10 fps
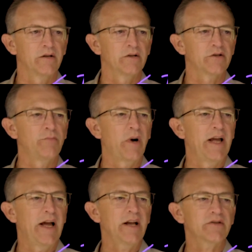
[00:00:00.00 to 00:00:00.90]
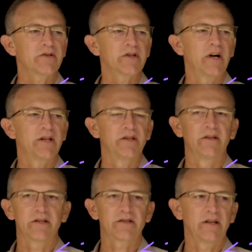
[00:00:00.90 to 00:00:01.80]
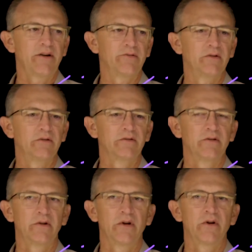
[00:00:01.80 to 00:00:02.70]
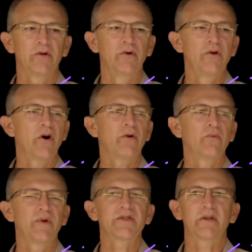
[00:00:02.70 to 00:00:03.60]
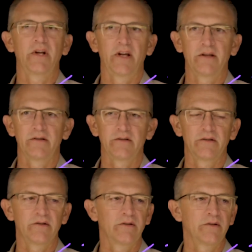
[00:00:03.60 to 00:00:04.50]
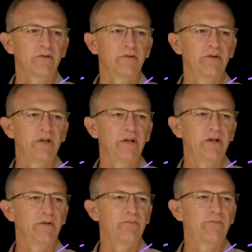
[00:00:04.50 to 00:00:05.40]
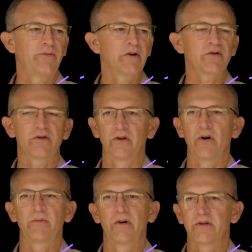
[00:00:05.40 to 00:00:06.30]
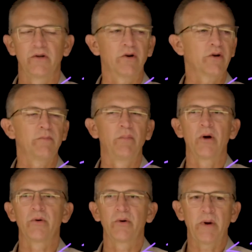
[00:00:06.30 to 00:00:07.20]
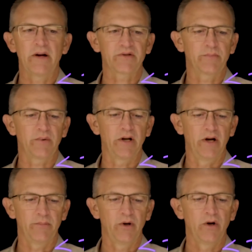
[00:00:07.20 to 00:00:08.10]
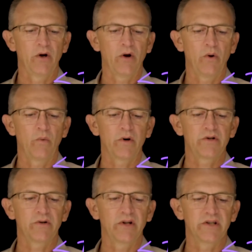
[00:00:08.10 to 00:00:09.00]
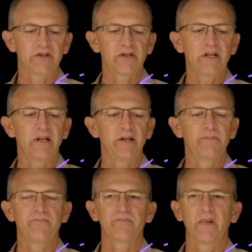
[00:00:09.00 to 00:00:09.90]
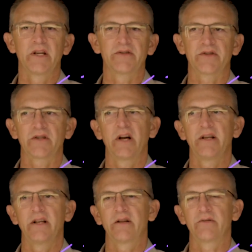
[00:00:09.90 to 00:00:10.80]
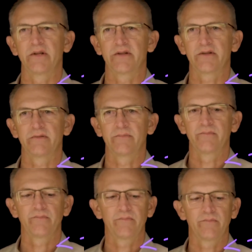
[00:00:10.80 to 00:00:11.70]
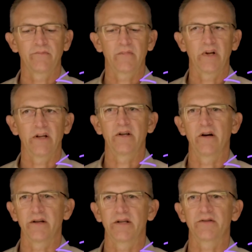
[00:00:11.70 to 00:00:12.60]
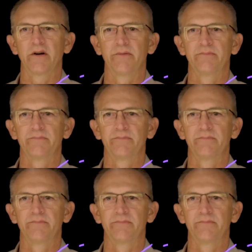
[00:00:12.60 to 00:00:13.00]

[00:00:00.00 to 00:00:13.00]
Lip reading: So by exercising this level, you're not risking the function operation. You're not going to blow your power supply up. What you're going to see is a slight increase in the RDS on.